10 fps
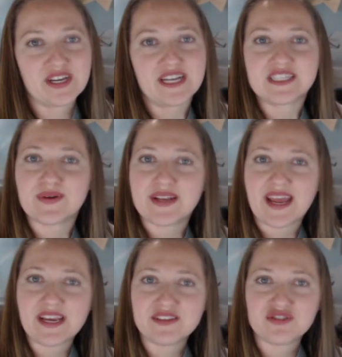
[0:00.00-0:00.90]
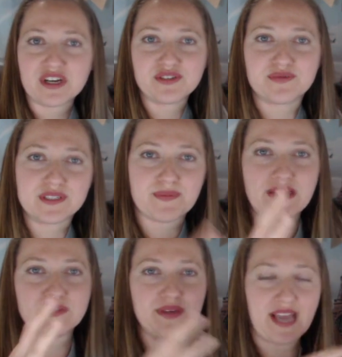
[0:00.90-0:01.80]
Good. So in a constructed
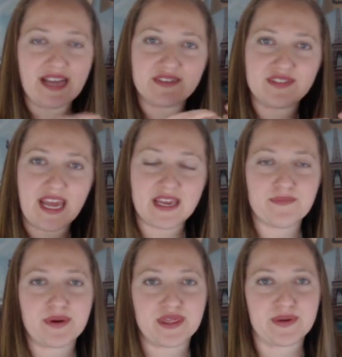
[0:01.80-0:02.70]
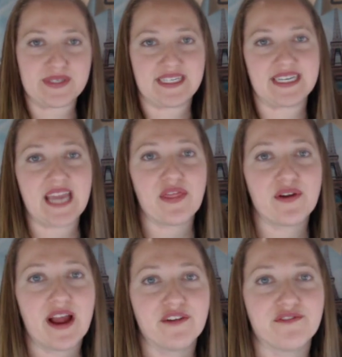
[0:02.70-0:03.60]
response, we kind of take and put those
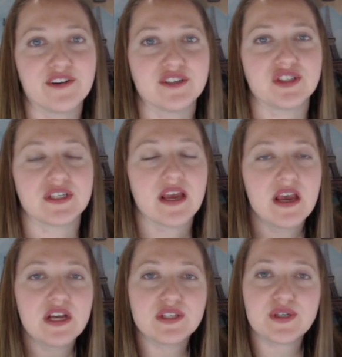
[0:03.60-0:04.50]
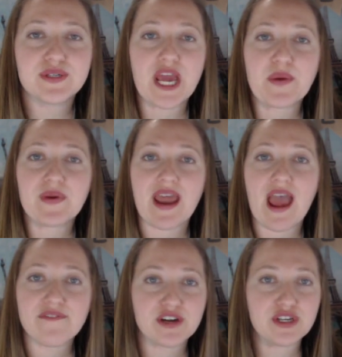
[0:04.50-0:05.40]
together at first. So you take
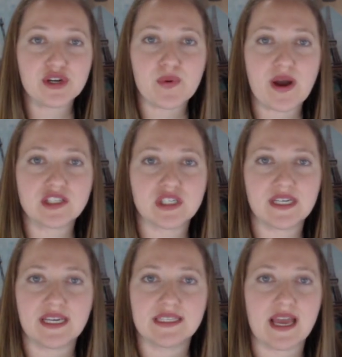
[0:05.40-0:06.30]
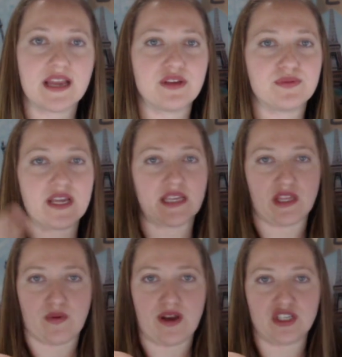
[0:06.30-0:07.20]
whatever your question is and you take
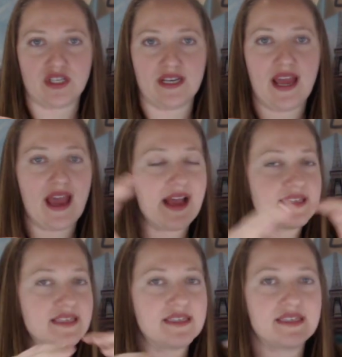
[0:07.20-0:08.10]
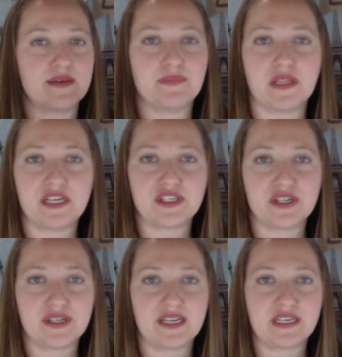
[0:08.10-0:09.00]
the question and simply
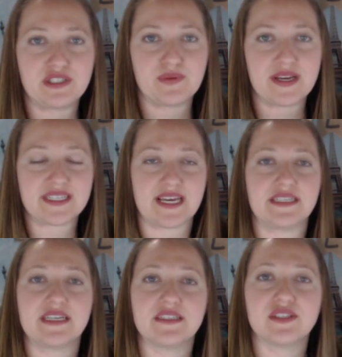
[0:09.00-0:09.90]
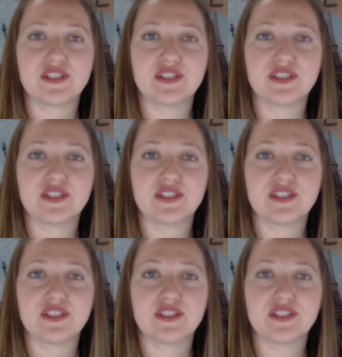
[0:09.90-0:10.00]
turn it into a sentence.